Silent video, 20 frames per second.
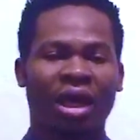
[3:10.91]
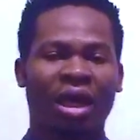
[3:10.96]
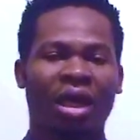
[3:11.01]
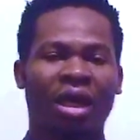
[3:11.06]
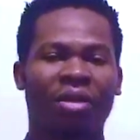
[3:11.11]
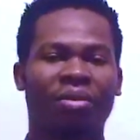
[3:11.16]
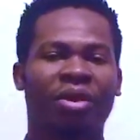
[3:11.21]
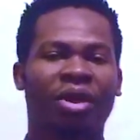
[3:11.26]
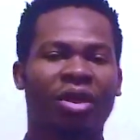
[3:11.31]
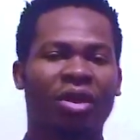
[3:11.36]

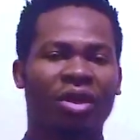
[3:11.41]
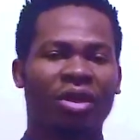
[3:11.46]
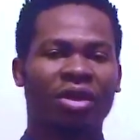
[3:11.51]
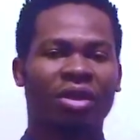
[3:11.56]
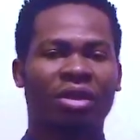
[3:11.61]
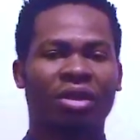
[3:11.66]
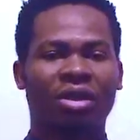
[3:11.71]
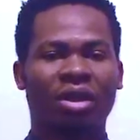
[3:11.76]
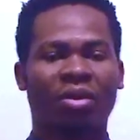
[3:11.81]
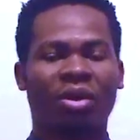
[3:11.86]
And
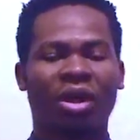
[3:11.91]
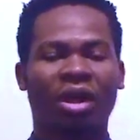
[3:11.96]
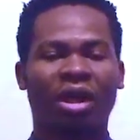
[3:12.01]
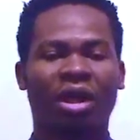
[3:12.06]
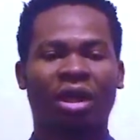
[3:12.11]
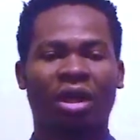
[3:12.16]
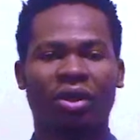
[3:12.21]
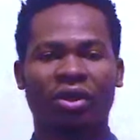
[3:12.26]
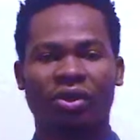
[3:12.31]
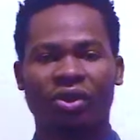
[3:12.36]
because some
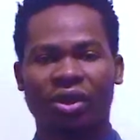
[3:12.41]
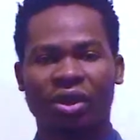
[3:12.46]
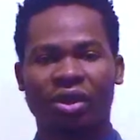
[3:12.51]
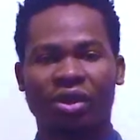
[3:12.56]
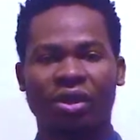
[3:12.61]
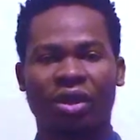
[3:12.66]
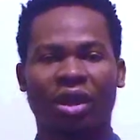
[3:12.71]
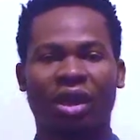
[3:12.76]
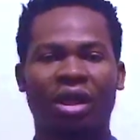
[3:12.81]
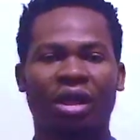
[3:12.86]
other
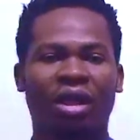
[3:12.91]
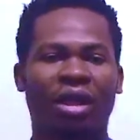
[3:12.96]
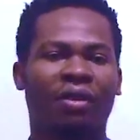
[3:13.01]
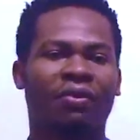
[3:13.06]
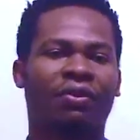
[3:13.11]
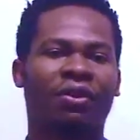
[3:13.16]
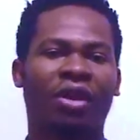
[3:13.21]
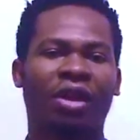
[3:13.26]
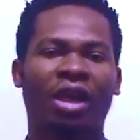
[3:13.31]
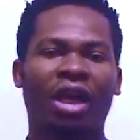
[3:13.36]
countries saw that
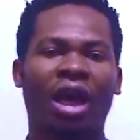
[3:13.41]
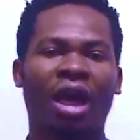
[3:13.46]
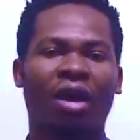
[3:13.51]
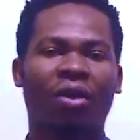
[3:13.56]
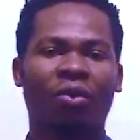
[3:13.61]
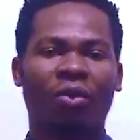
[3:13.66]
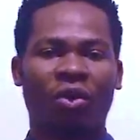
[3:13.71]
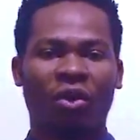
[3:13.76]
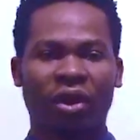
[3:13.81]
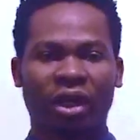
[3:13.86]
they're very
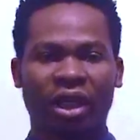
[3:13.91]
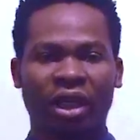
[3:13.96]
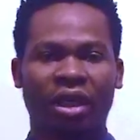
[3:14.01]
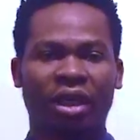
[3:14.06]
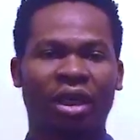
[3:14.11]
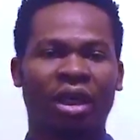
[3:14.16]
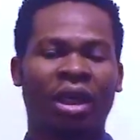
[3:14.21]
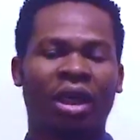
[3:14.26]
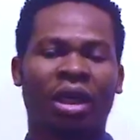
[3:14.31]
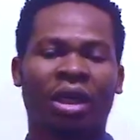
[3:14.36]

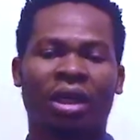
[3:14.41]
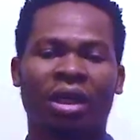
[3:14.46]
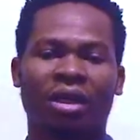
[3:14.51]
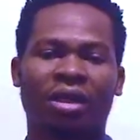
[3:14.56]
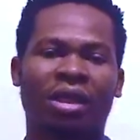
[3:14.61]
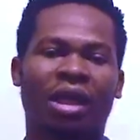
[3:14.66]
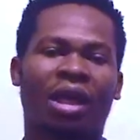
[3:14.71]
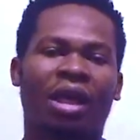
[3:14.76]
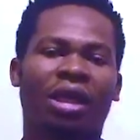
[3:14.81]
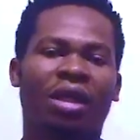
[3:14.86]
hardworking, they
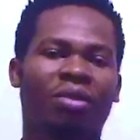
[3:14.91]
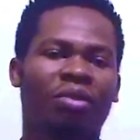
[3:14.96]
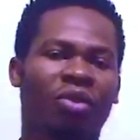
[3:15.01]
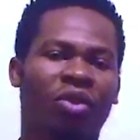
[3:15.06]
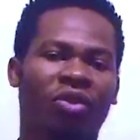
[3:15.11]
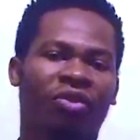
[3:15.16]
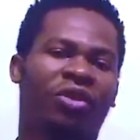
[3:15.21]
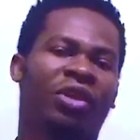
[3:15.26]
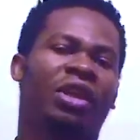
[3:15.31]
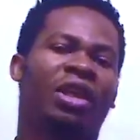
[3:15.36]
started
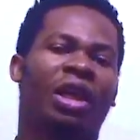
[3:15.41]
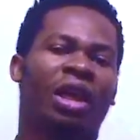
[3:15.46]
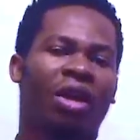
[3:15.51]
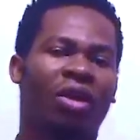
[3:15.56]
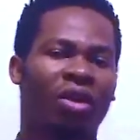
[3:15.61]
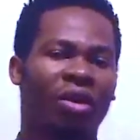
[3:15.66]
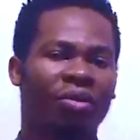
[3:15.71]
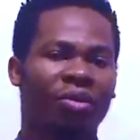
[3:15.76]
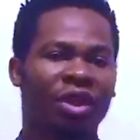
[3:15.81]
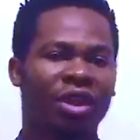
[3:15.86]
moving their
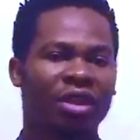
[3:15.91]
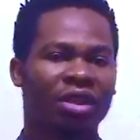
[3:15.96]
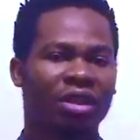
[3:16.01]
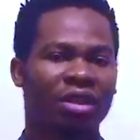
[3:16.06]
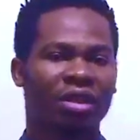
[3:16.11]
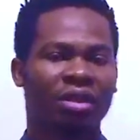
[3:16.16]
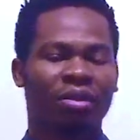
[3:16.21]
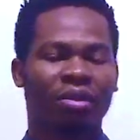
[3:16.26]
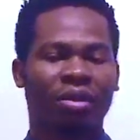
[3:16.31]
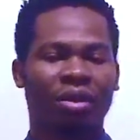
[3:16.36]

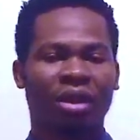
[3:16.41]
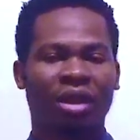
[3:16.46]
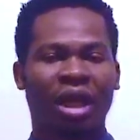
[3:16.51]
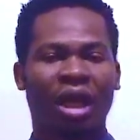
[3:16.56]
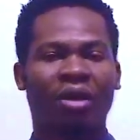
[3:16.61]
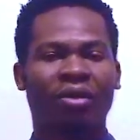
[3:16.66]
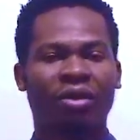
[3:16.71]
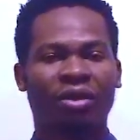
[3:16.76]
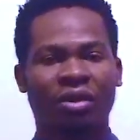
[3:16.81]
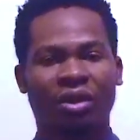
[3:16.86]
companies
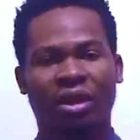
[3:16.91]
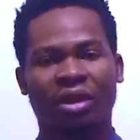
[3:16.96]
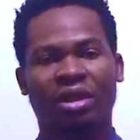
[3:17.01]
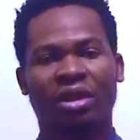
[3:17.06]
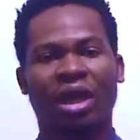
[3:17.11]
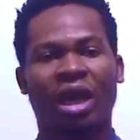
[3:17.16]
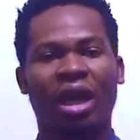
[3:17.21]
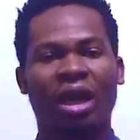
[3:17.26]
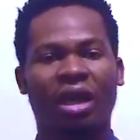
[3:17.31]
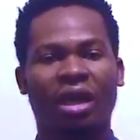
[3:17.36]
down to
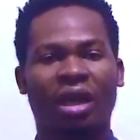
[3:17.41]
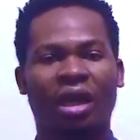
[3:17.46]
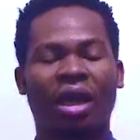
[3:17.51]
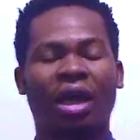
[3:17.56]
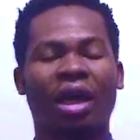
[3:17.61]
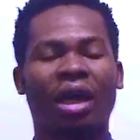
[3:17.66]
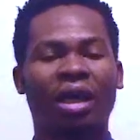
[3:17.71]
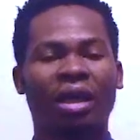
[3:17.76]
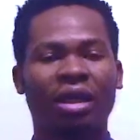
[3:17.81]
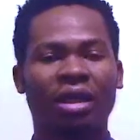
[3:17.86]

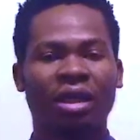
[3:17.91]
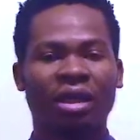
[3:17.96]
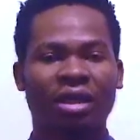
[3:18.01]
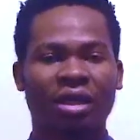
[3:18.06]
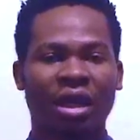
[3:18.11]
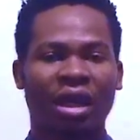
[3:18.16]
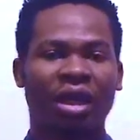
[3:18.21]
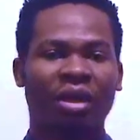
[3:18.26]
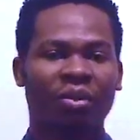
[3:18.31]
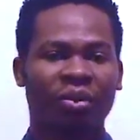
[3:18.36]
China and they
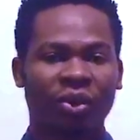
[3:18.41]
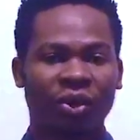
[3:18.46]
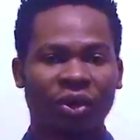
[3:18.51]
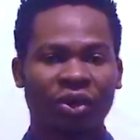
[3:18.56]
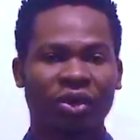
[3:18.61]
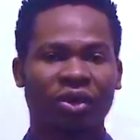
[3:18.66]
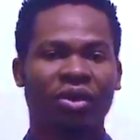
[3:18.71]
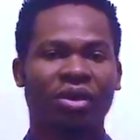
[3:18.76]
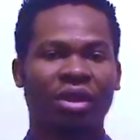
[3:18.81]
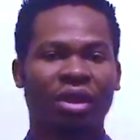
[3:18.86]
started
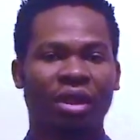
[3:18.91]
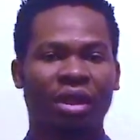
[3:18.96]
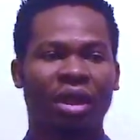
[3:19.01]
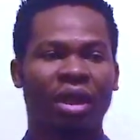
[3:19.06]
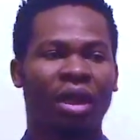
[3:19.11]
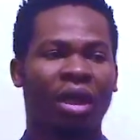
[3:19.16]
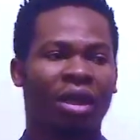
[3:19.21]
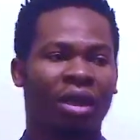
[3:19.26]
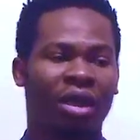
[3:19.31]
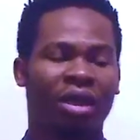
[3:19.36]
producing
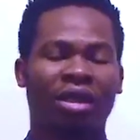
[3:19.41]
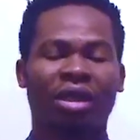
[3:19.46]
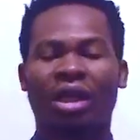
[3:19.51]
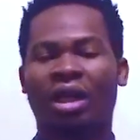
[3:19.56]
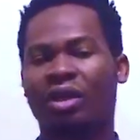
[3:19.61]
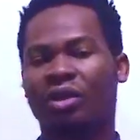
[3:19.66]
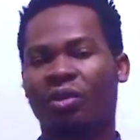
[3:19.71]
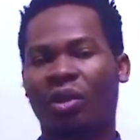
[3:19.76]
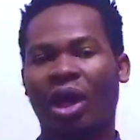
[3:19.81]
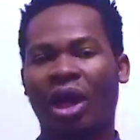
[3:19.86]
things.
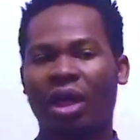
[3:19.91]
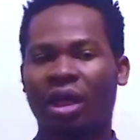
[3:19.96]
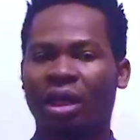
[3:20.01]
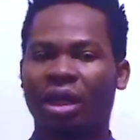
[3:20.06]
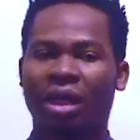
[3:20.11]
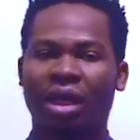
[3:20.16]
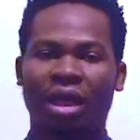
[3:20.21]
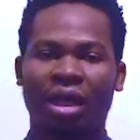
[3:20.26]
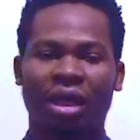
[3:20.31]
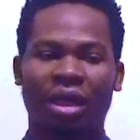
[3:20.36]
That's
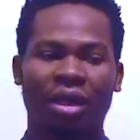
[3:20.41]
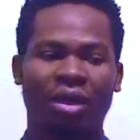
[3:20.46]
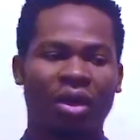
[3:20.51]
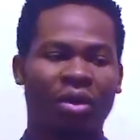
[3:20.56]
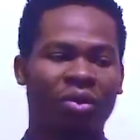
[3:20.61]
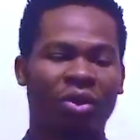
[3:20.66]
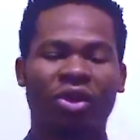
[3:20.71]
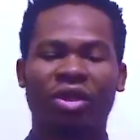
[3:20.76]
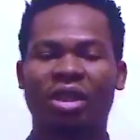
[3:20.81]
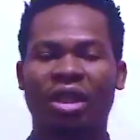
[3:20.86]
why
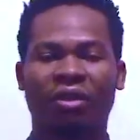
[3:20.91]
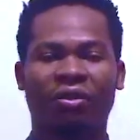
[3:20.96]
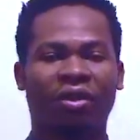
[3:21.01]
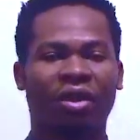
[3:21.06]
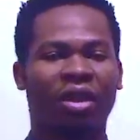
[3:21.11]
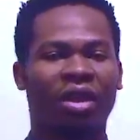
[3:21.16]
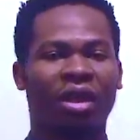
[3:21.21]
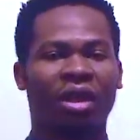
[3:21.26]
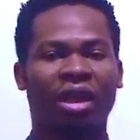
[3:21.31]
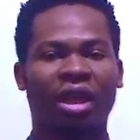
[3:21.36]
almost
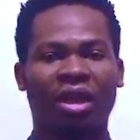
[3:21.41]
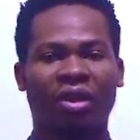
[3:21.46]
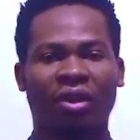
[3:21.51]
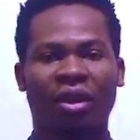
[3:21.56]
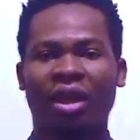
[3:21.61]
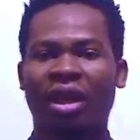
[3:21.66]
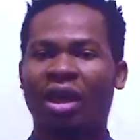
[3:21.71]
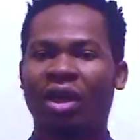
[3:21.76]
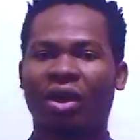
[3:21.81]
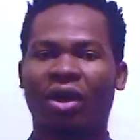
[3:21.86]
everything that you
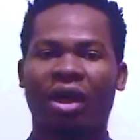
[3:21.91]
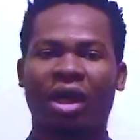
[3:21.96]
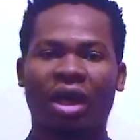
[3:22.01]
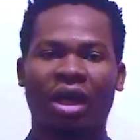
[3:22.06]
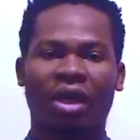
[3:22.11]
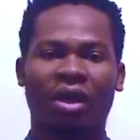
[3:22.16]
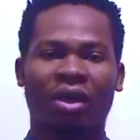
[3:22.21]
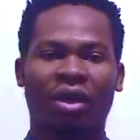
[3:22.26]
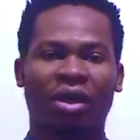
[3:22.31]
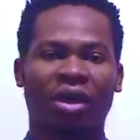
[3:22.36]
lay your
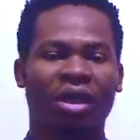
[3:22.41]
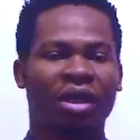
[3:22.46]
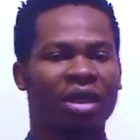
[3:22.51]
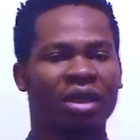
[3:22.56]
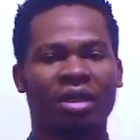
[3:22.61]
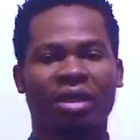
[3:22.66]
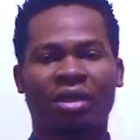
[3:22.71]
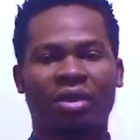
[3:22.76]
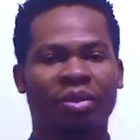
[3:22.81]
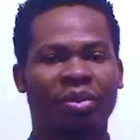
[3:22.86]
hand on
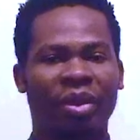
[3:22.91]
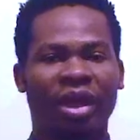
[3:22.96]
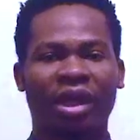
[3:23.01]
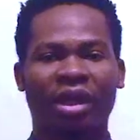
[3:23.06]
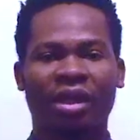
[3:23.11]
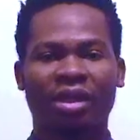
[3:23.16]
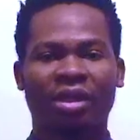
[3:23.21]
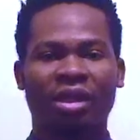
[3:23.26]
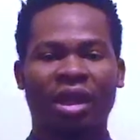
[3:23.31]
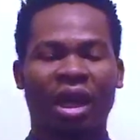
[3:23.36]
is
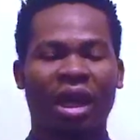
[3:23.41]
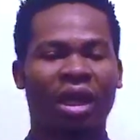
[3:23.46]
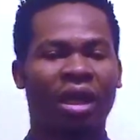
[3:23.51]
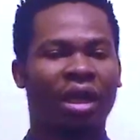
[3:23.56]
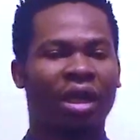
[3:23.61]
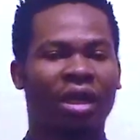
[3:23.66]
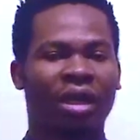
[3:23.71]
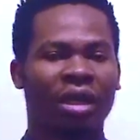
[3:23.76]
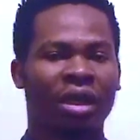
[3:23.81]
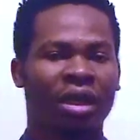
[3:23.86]
made in
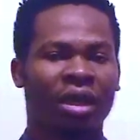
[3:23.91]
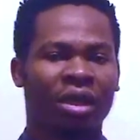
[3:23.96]
China.